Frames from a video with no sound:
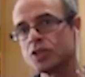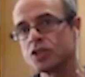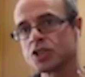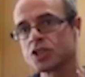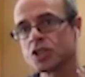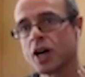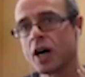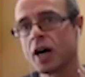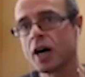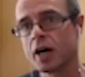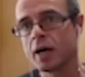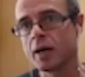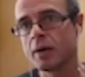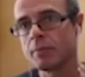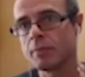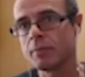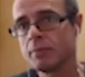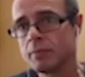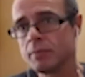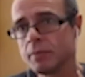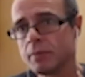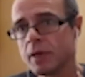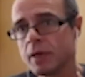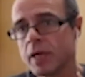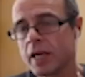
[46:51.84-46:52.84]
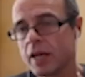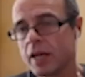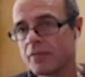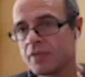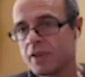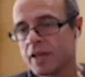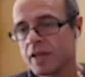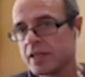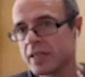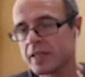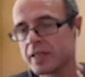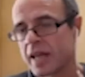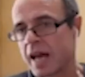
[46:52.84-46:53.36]
in time, yeah. if
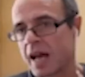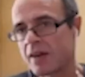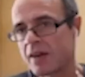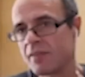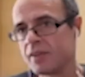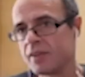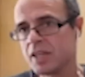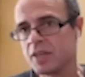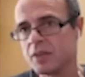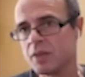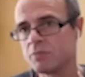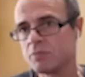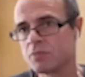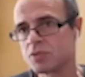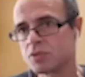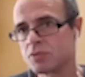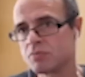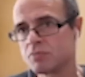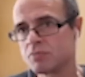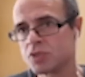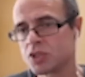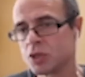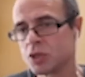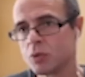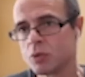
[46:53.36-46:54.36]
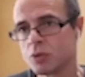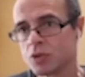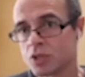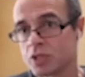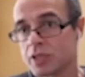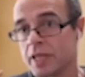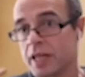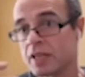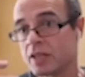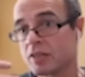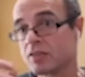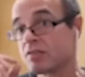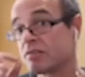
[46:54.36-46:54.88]
they didn't have any tools
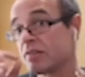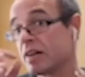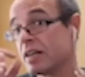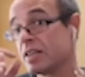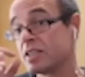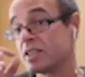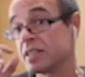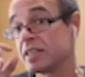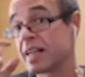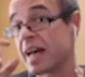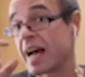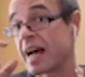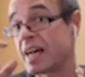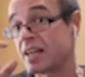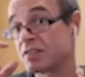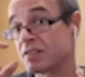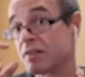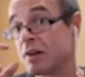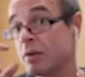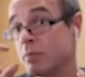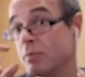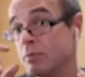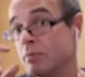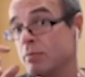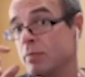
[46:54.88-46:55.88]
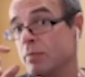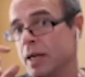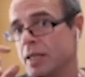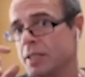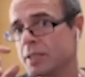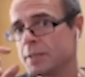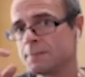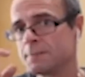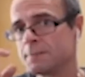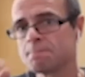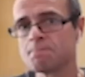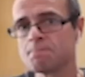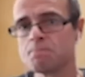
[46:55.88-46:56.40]
dedicated in anti open bite,
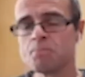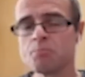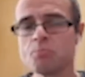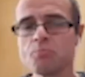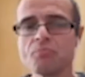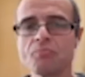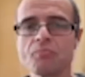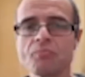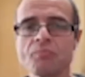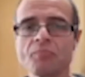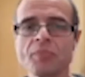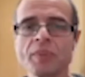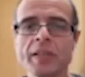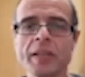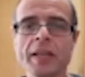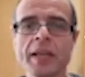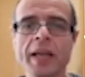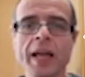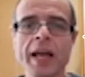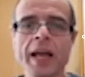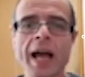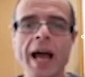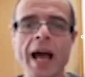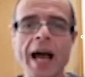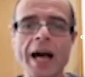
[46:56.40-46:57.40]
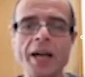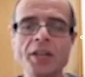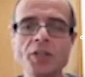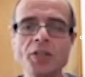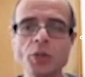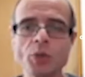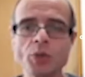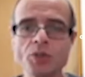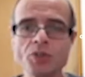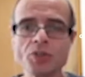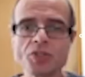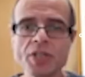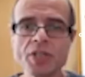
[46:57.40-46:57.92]
and you
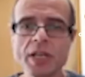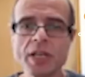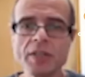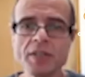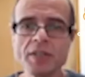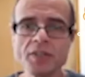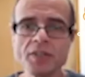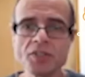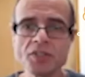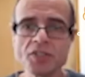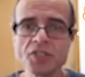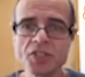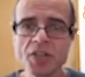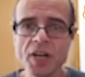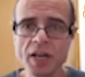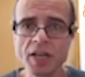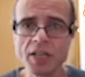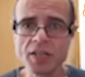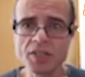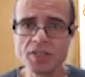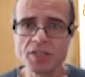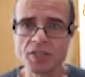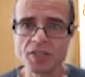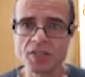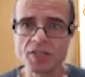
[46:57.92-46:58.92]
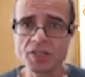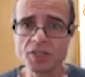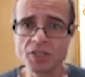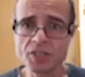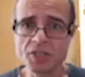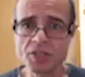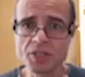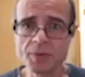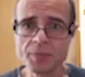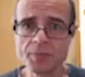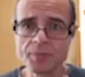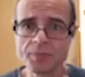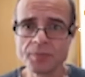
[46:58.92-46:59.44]
can see the
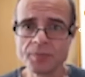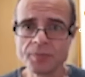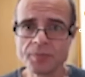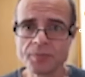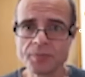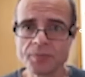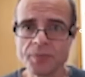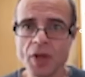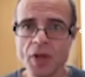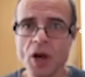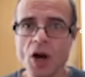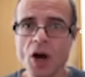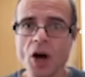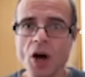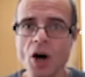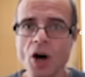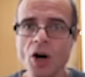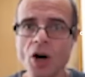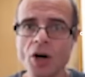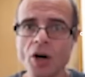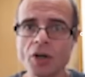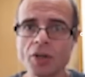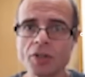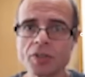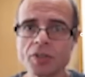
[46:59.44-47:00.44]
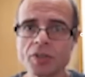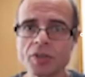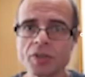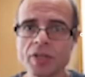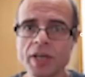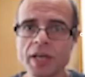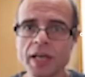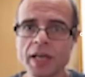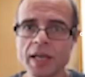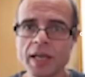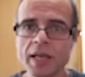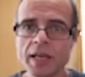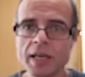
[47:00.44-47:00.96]
incisors on
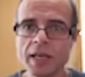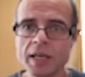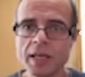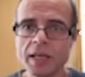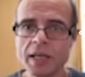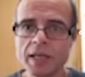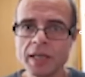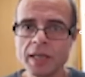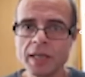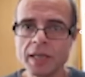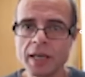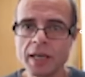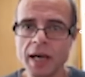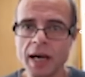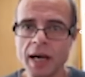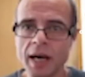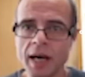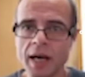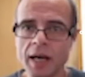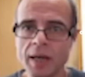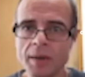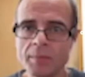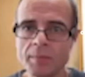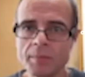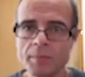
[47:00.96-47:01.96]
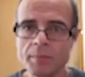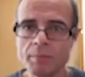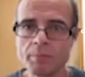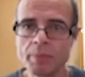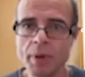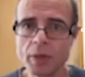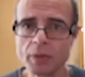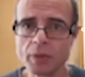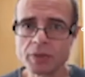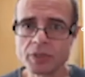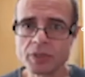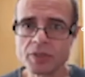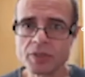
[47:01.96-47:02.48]
the um,
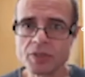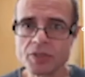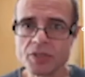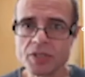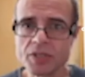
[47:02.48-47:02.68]
Bolton